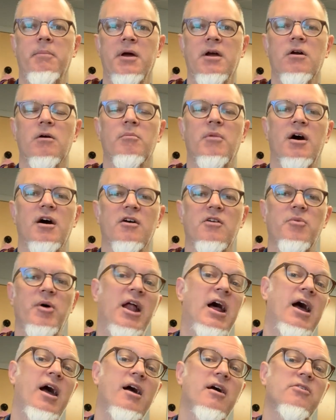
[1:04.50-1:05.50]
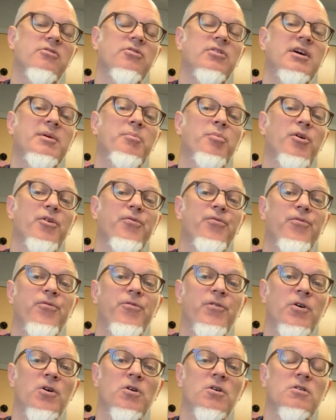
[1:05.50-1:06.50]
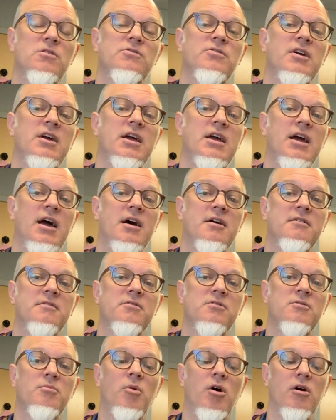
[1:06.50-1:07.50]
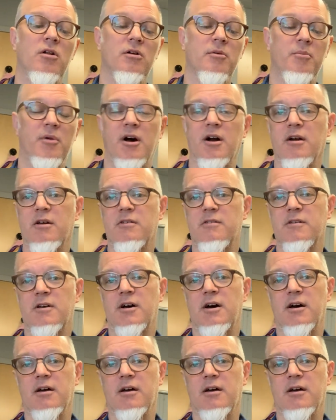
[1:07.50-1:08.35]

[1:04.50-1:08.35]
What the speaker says: bigger mugs, but I actually prefer drinking out of smaller mugs.